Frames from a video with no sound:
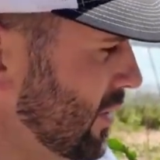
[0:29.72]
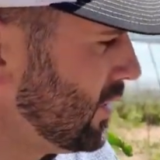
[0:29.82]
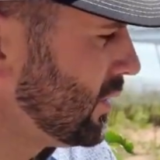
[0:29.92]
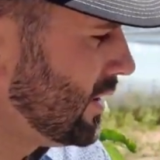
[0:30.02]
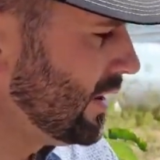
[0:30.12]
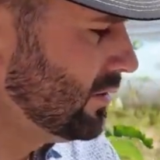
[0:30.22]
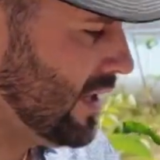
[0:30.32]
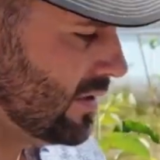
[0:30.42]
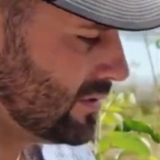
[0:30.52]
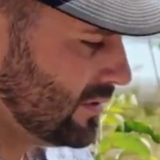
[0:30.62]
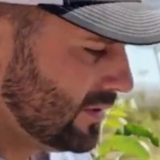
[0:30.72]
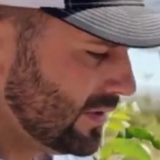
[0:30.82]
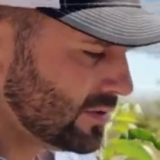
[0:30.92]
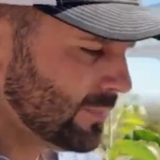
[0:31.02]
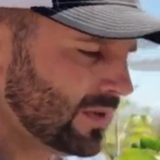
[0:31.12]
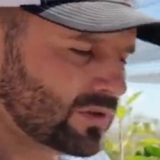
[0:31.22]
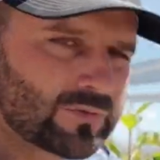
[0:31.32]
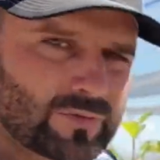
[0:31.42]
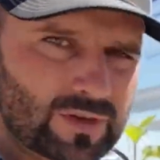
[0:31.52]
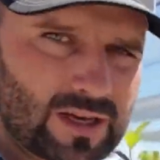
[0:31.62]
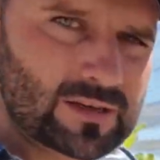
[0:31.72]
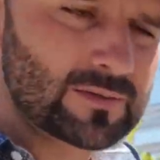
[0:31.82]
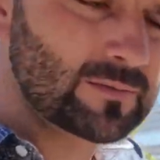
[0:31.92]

with these pliers. They're special for that.